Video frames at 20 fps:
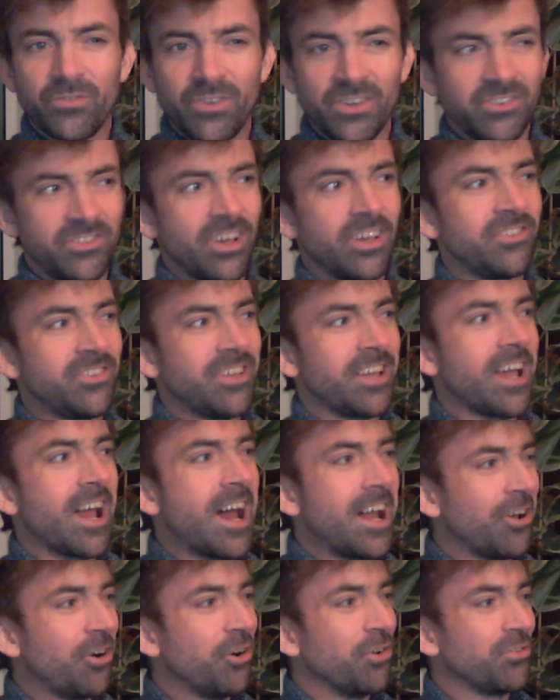fantastic.
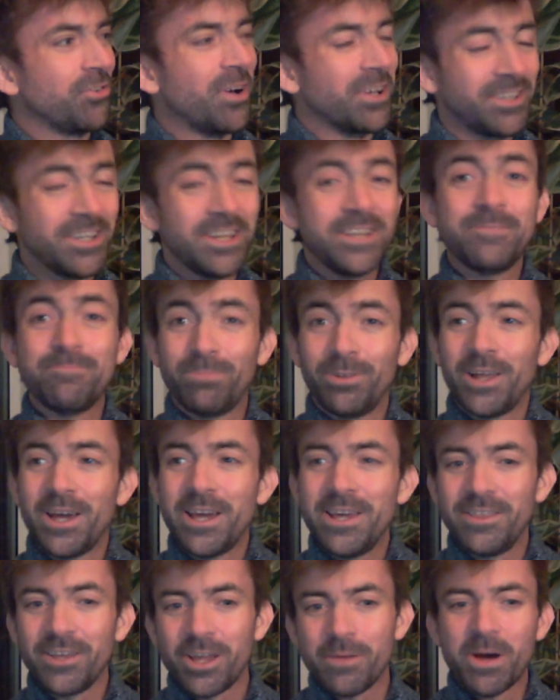And also I did
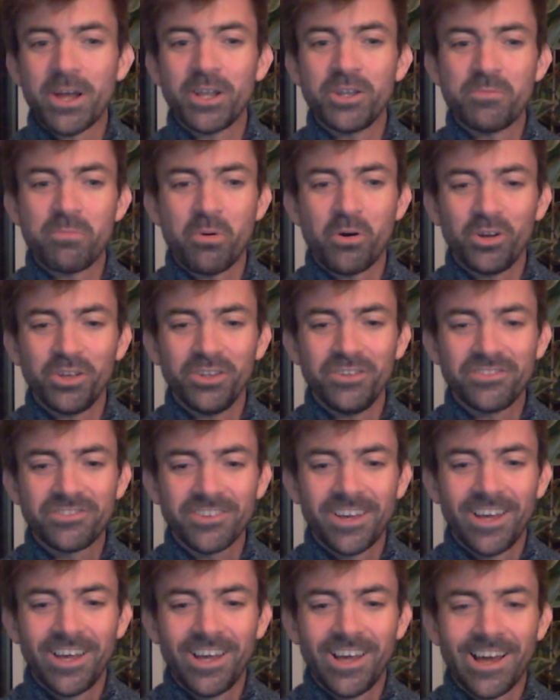play the command
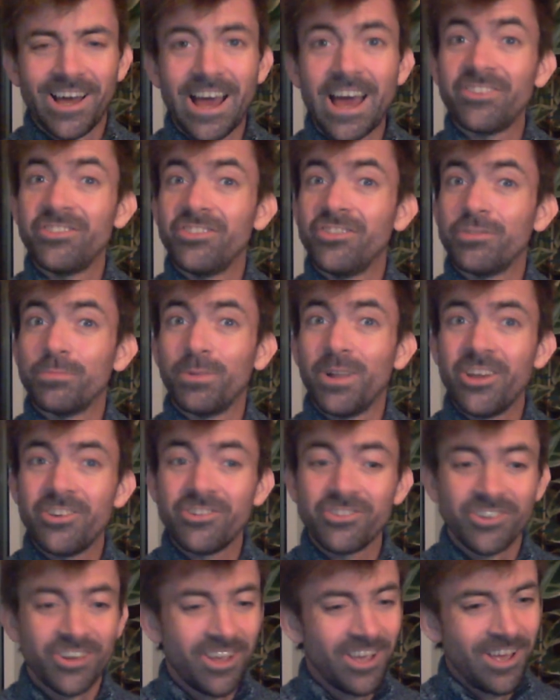point Acid
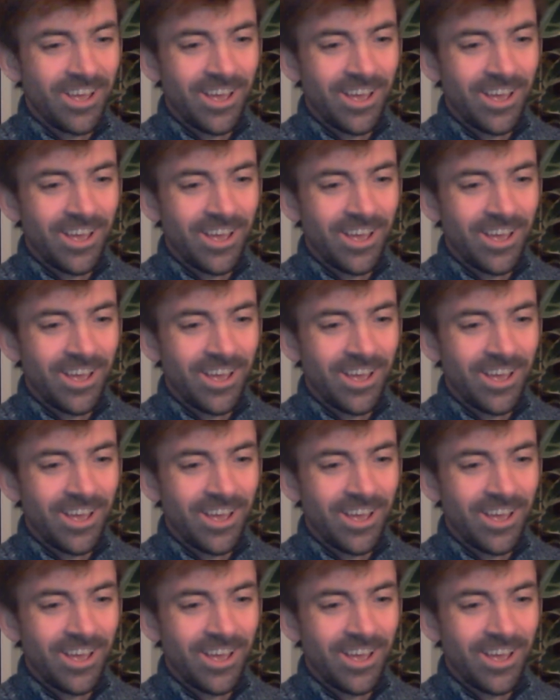Splash